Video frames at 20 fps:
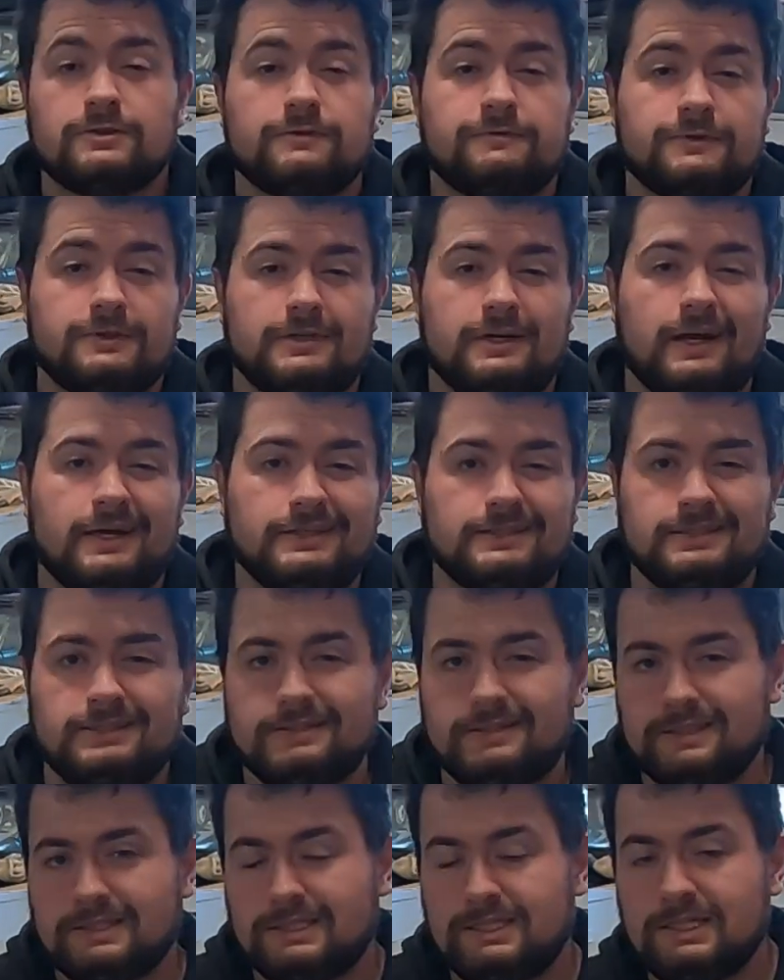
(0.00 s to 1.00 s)
So for the
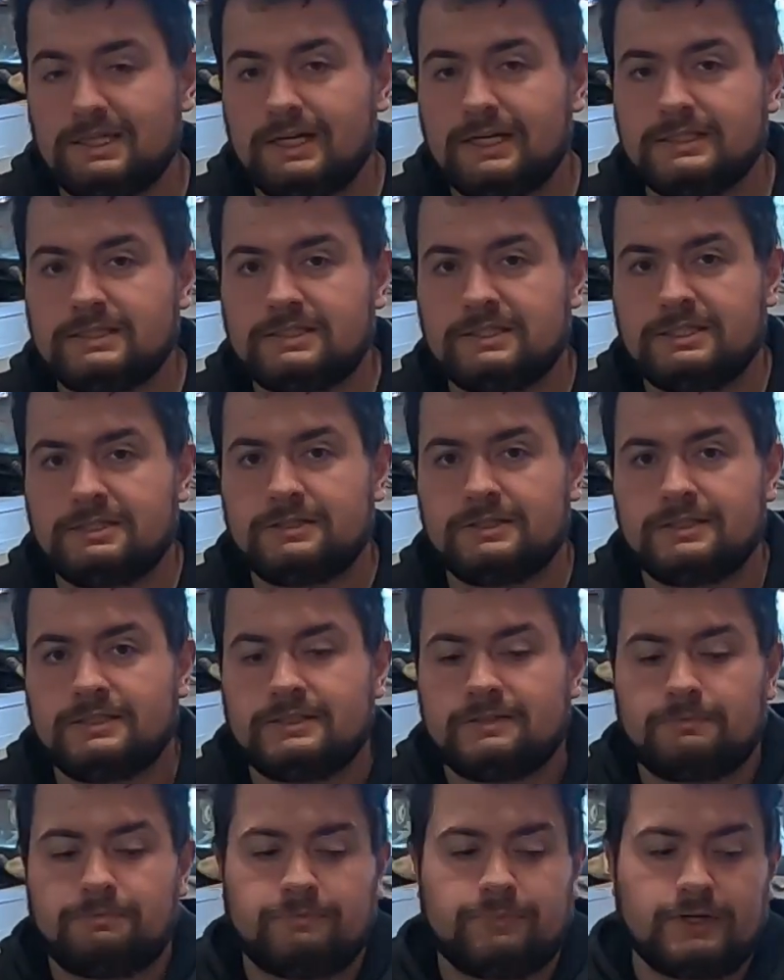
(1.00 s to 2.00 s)
1969
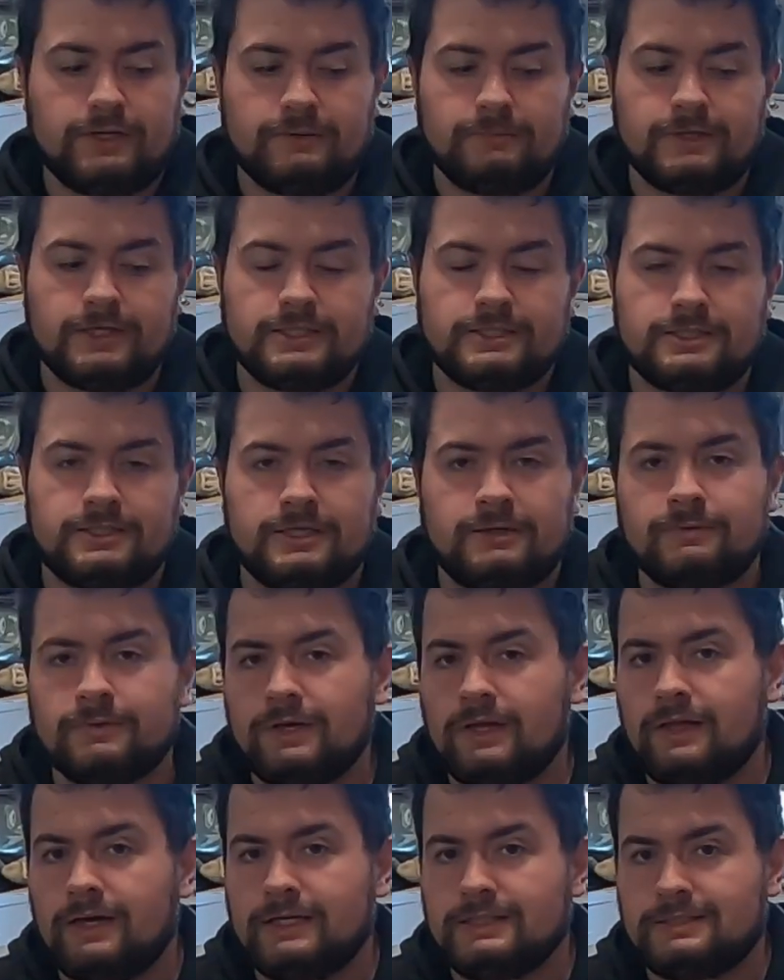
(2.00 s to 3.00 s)
series, pretty much they
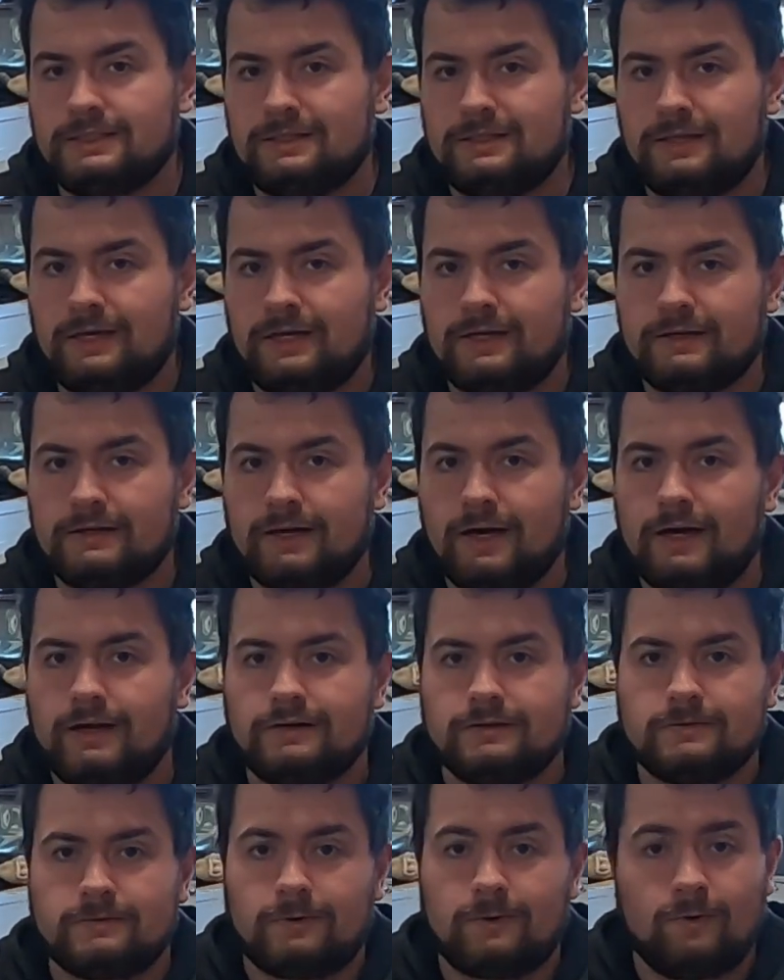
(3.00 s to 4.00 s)
realized that they had
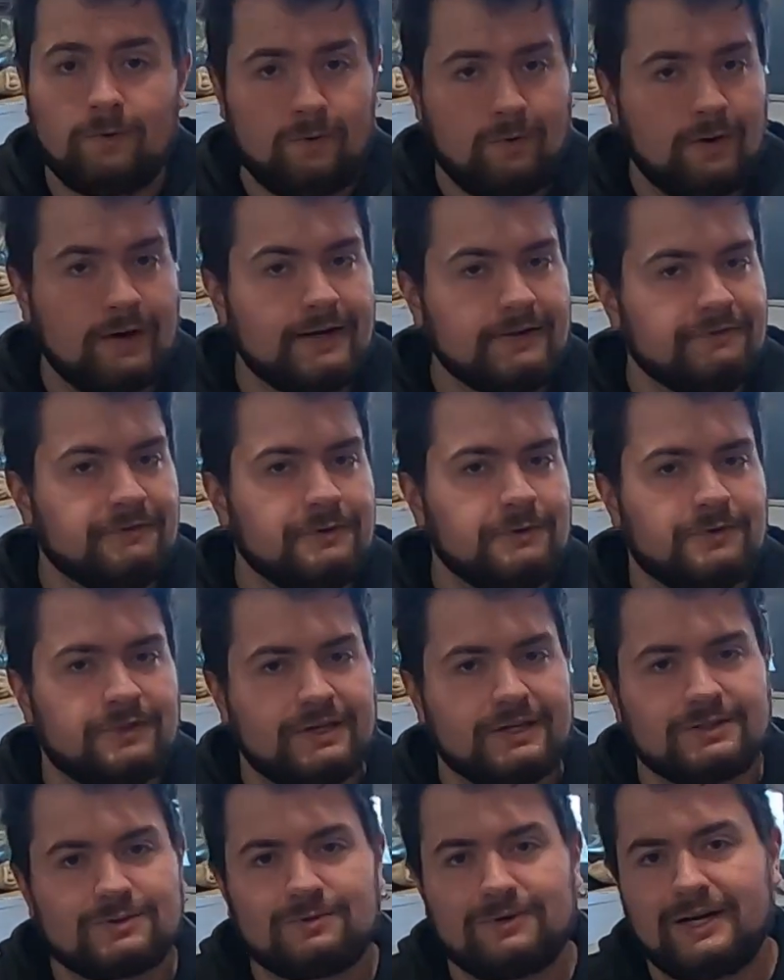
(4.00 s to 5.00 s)
gotten quite a few
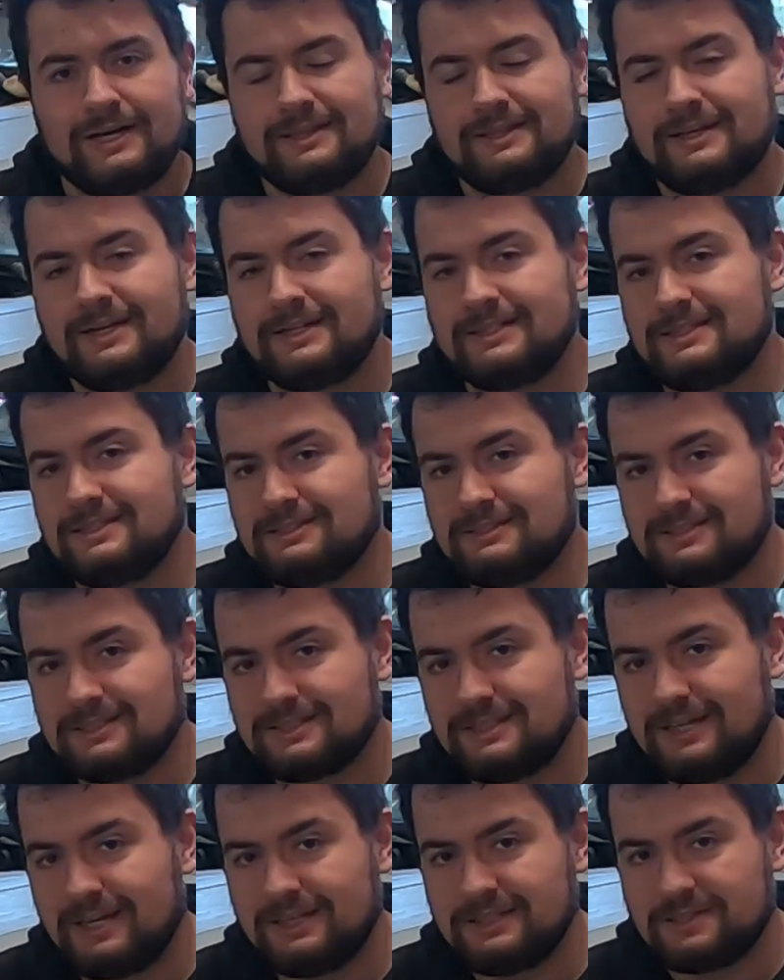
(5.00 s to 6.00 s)
things right in the
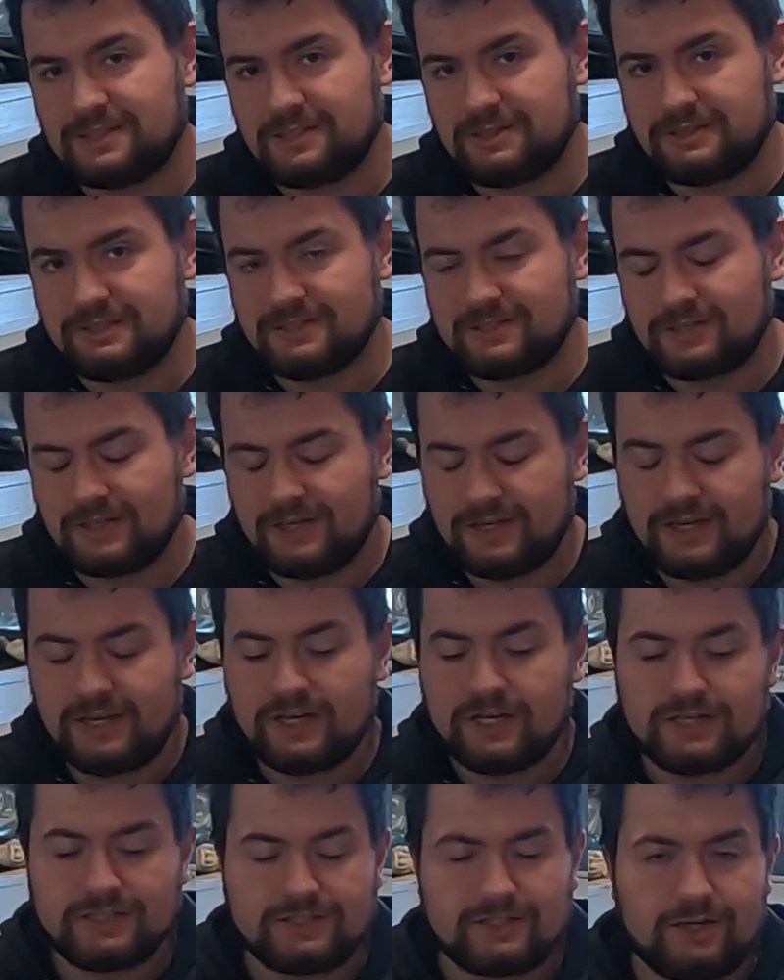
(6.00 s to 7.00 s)
1968 series.
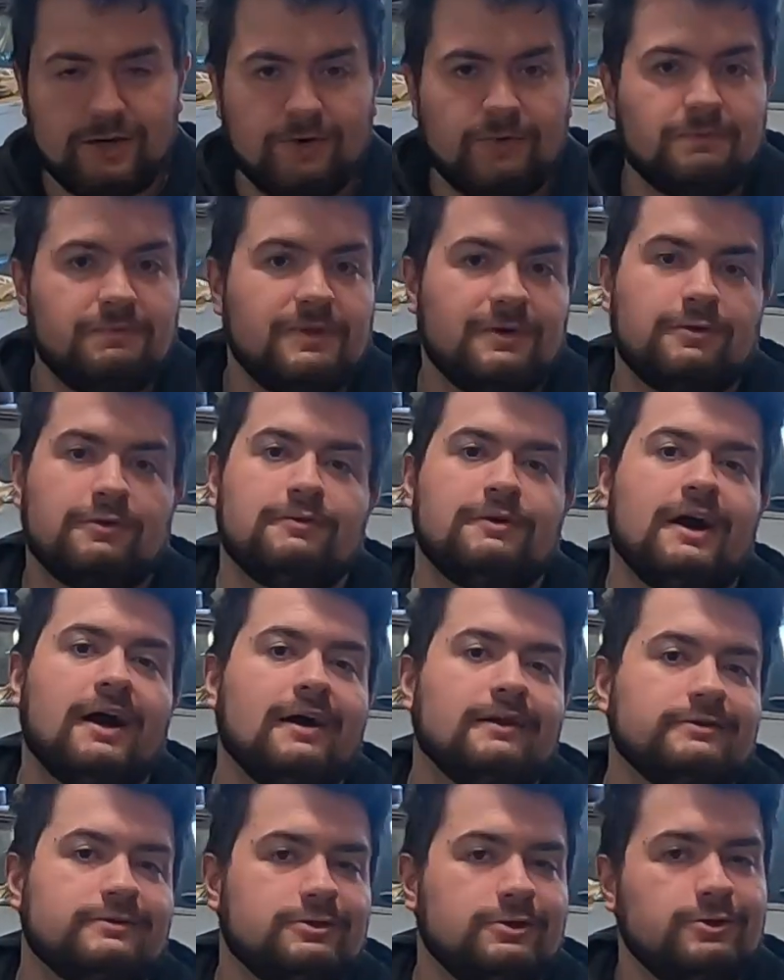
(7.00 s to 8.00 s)
So there were
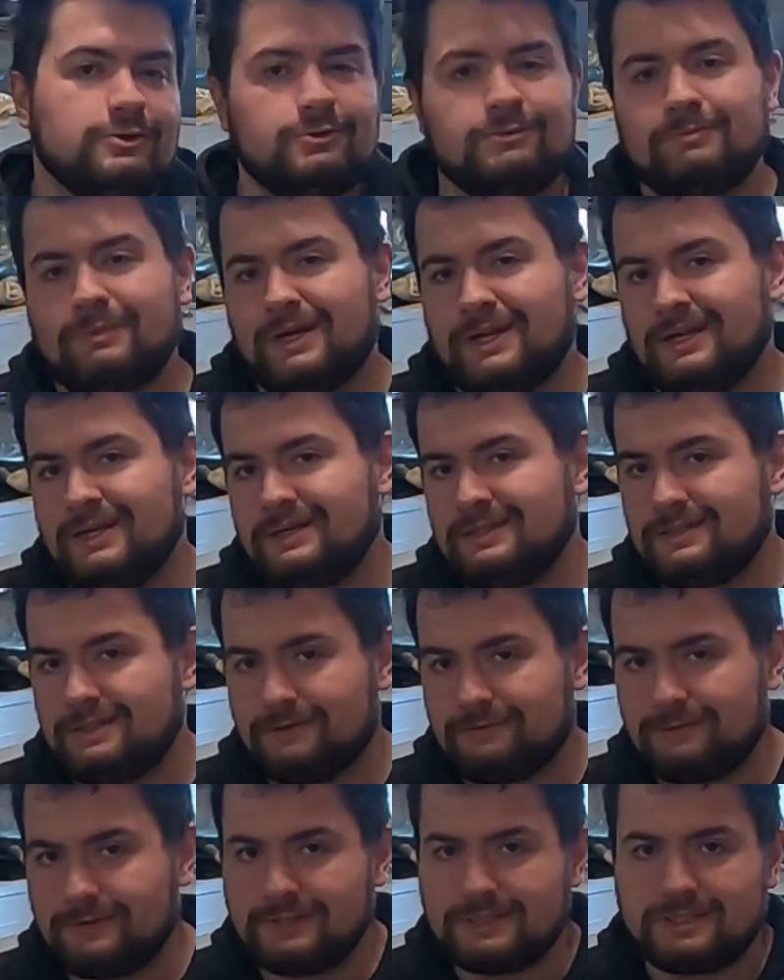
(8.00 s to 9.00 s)
not too many
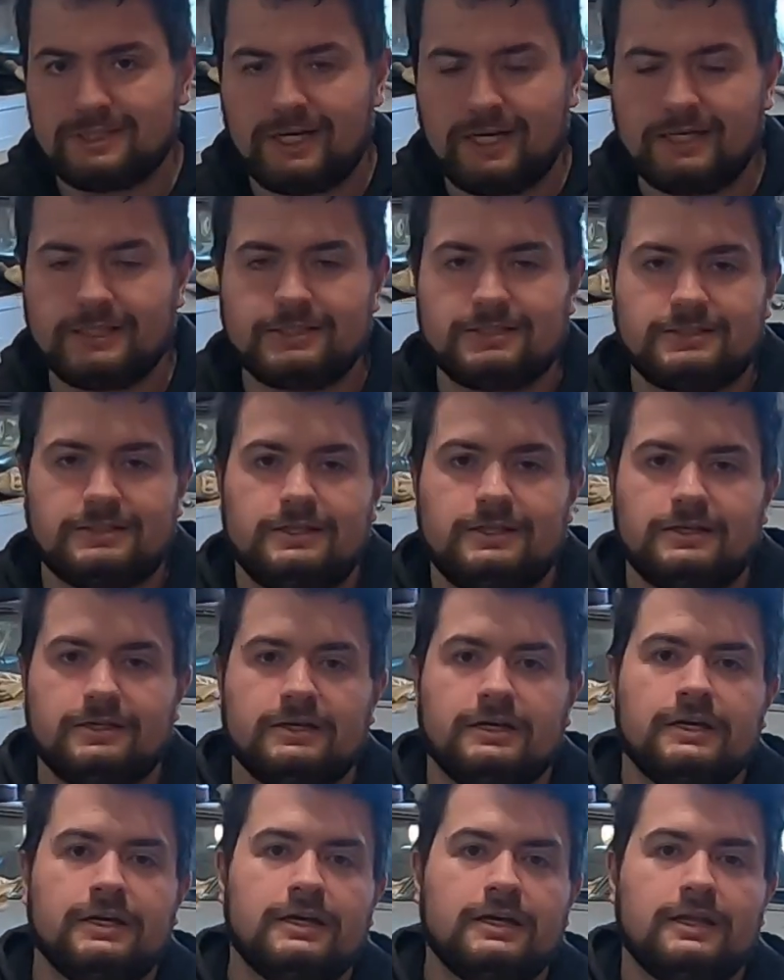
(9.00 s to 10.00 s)
different changes
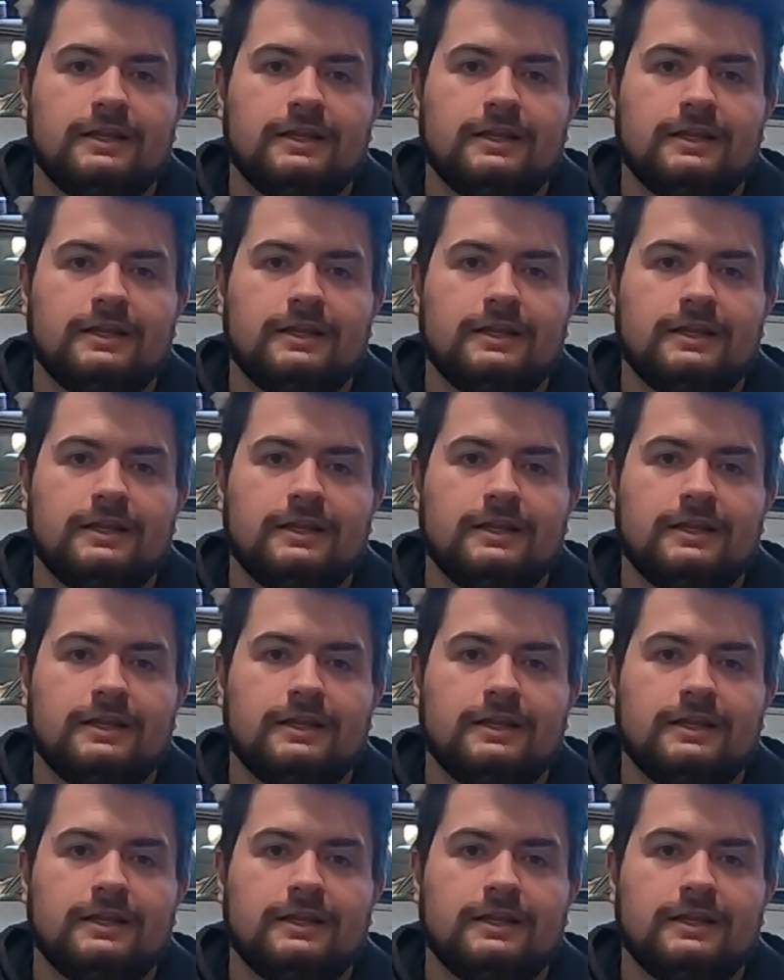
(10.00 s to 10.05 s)
here.